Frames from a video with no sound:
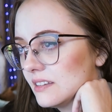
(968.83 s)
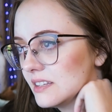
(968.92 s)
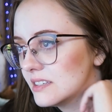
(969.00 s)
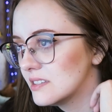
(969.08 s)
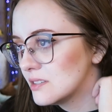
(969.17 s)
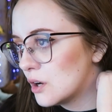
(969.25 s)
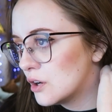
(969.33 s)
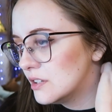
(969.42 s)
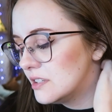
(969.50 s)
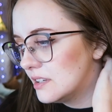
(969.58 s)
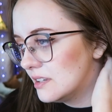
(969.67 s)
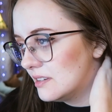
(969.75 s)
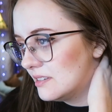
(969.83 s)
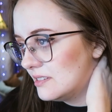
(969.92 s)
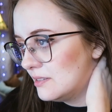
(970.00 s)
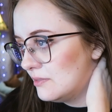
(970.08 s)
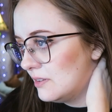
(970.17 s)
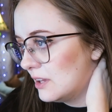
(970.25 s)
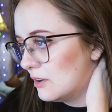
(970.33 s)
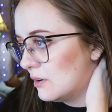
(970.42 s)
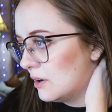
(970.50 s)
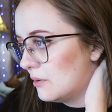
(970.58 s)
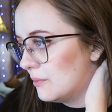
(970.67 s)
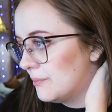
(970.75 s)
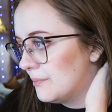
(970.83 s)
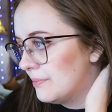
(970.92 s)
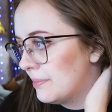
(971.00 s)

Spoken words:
this is hard to figure out.